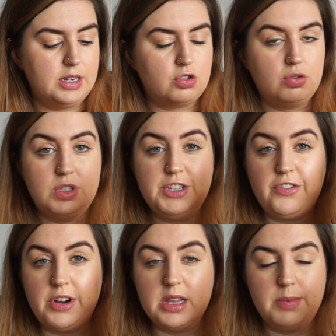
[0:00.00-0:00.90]
cruelty
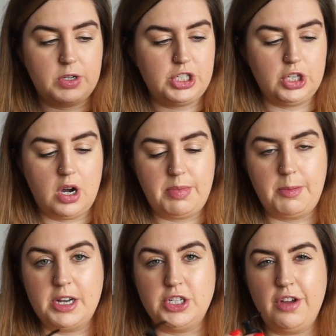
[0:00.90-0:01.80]
free at the Body Shop,
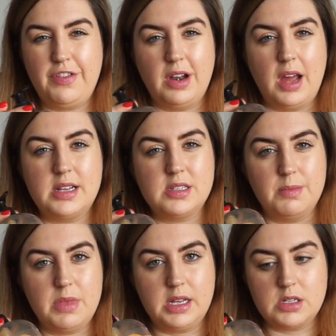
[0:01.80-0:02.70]
but I do feel like some
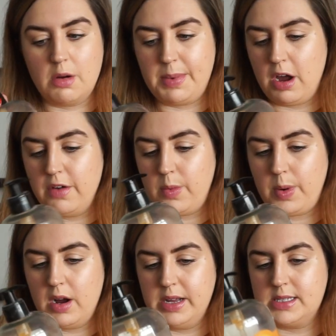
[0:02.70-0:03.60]
things are a bit
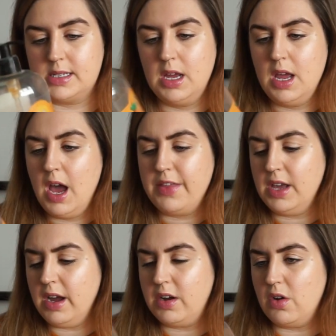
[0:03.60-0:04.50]
overpriced. I think
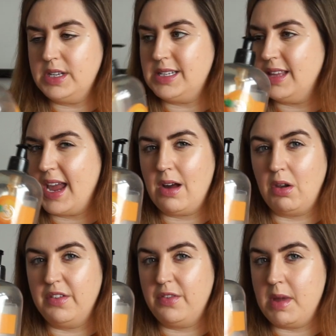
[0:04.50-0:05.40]
I got this in the
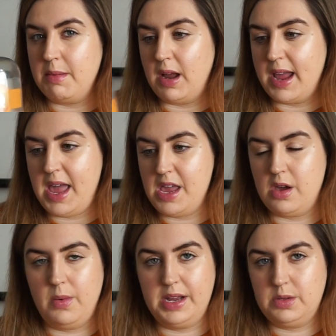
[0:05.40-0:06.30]
outlet for maybe like
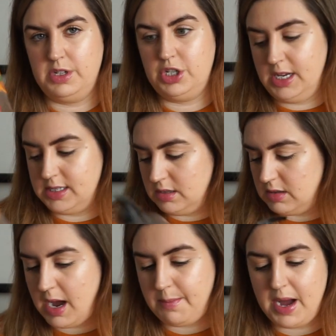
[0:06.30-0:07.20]
£8, which isn't
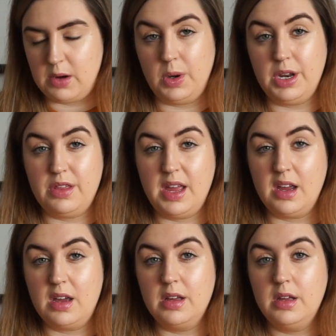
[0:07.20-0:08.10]
that bad when you
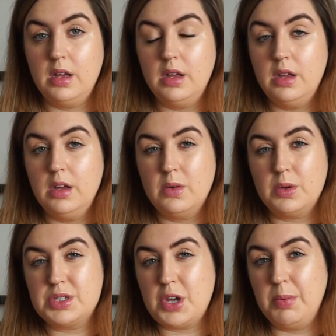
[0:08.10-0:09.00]
think
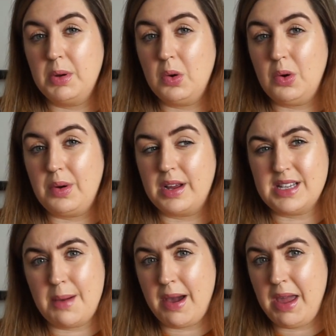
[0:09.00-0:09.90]
what's Soap and Glory, is that about